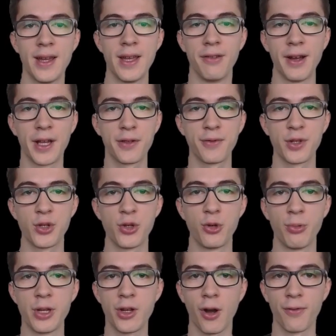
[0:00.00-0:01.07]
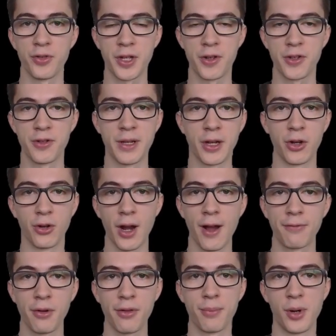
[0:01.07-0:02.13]
In the last video we covered how to make a
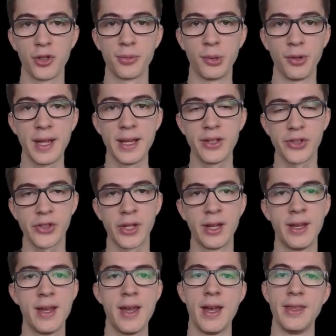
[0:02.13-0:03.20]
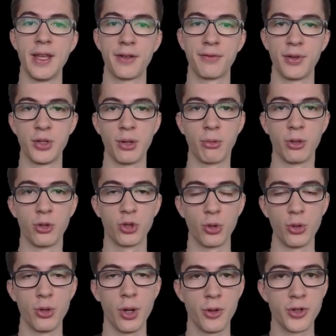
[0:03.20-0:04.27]
graph with multiple lines. In this video I'm going to
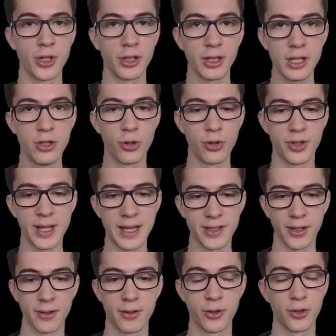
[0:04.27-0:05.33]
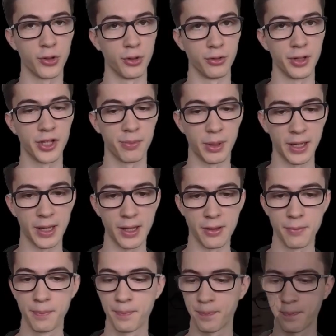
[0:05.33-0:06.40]
show you how to clean your data. So let's begin.